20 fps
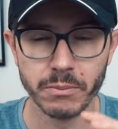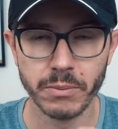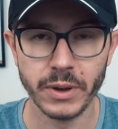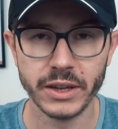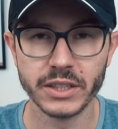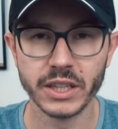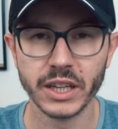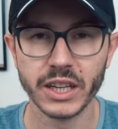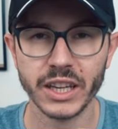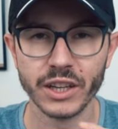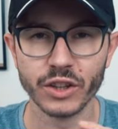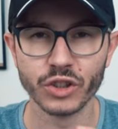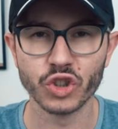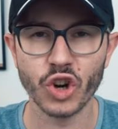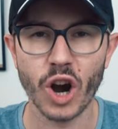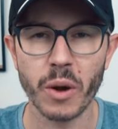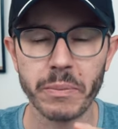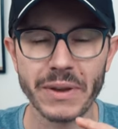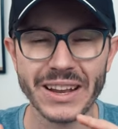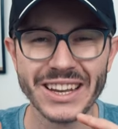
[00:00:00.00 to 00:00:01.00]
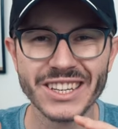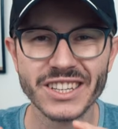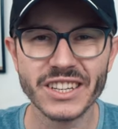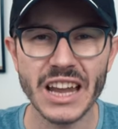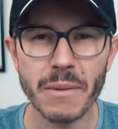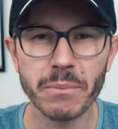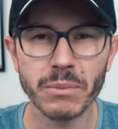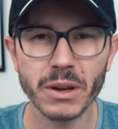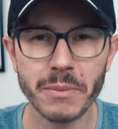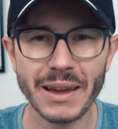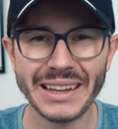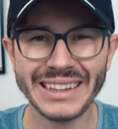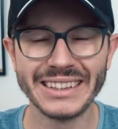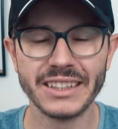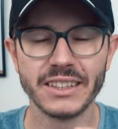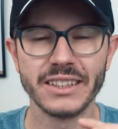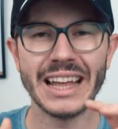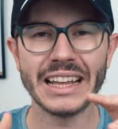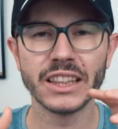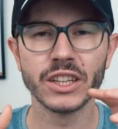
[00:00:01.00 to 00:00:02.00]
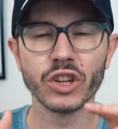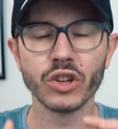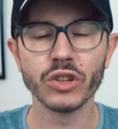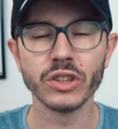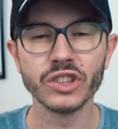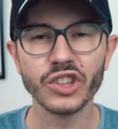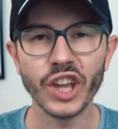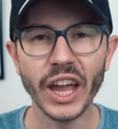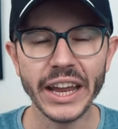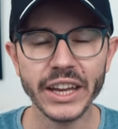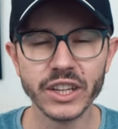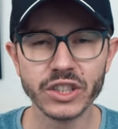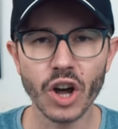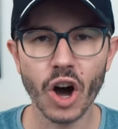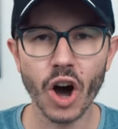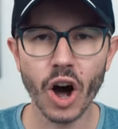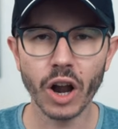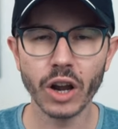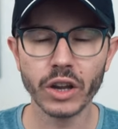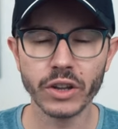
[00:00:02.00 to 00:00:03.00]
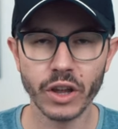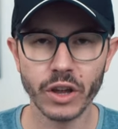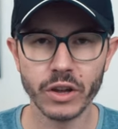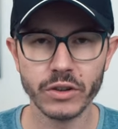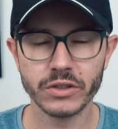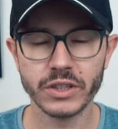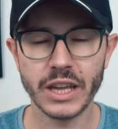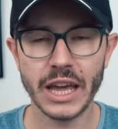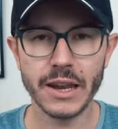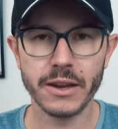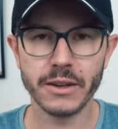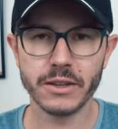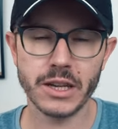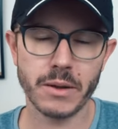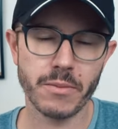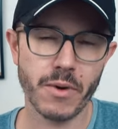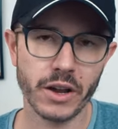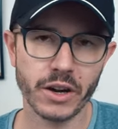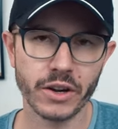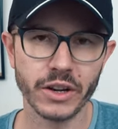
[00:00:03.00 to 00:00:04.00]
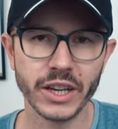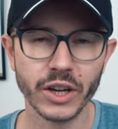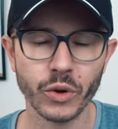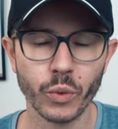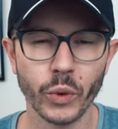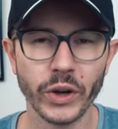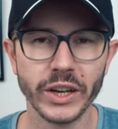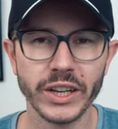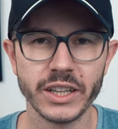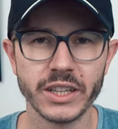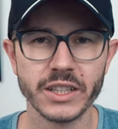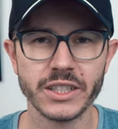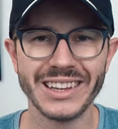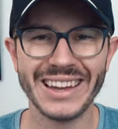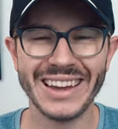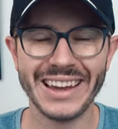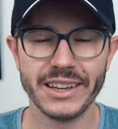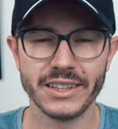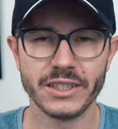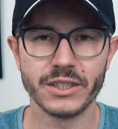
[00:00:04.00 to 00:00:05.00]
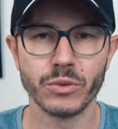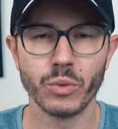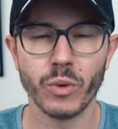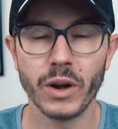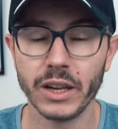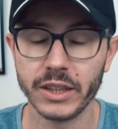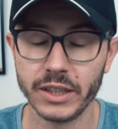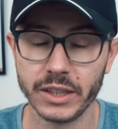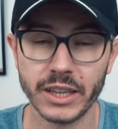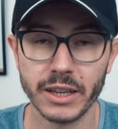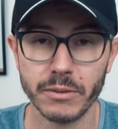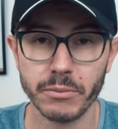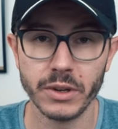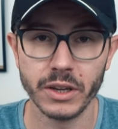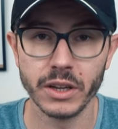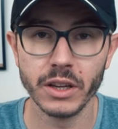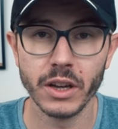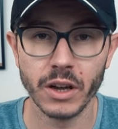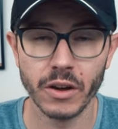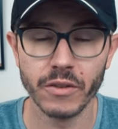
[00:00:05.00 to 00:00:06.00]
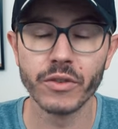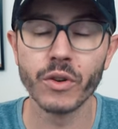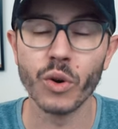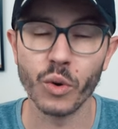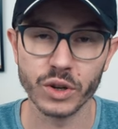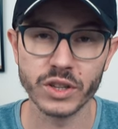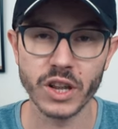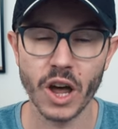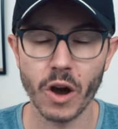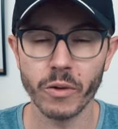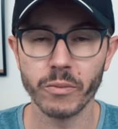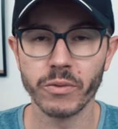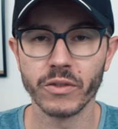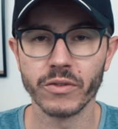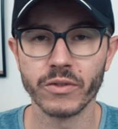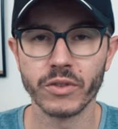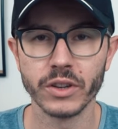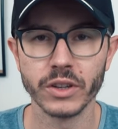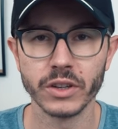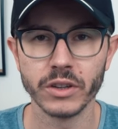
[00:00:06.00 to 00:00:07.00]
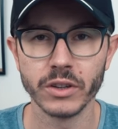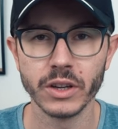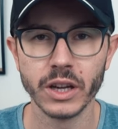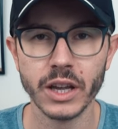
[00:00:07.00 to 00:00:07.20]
basically a nootropic supplement that contains all those and some other ingredients as well that can be, of course, helpful for you.